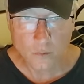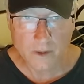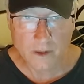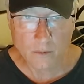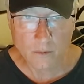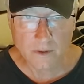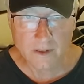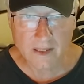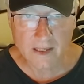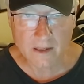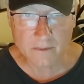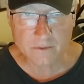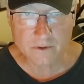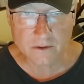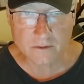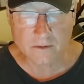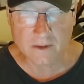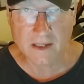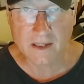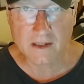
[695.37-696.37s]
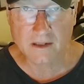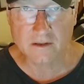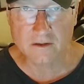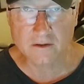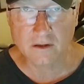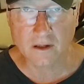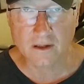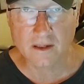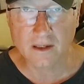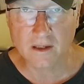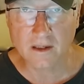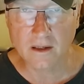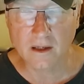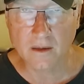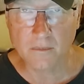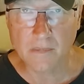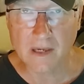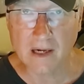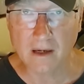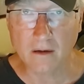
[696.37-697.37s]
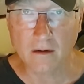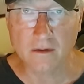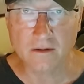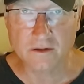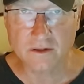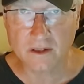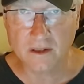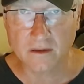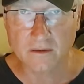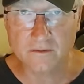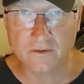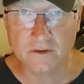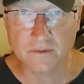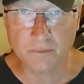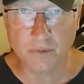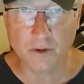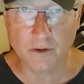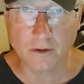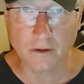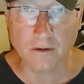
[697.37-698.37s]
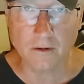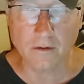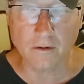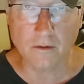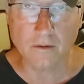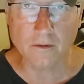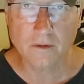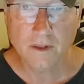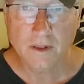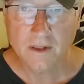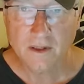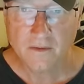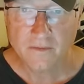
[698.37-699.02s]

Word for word: We would absolutely, and he's talking about ourselves plural,